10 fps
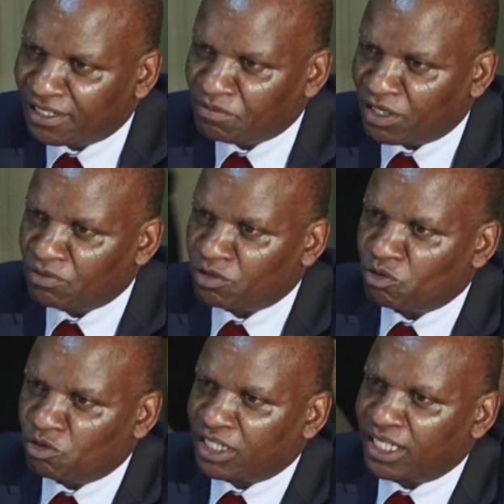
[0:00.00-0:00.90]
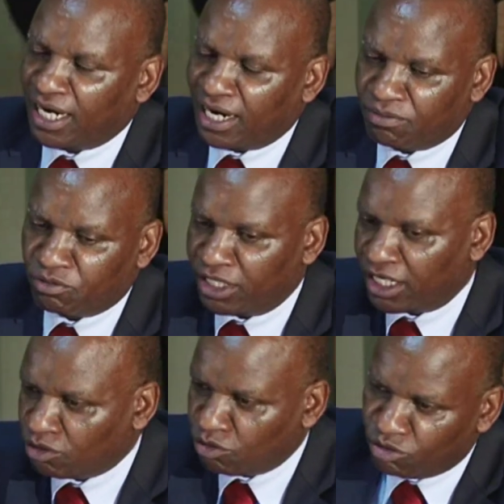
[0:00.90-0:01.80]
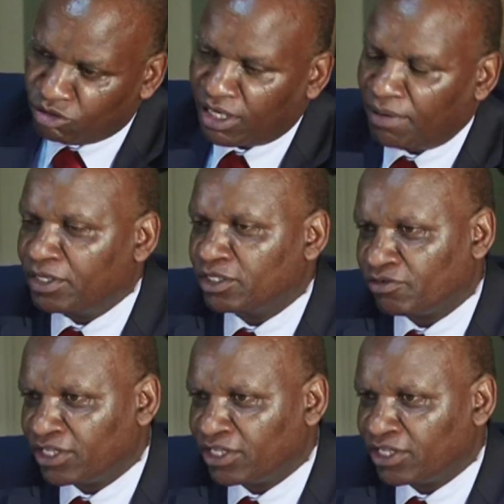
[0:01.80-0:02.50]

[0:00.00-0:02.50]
Sometimes you want their lab just to do some bit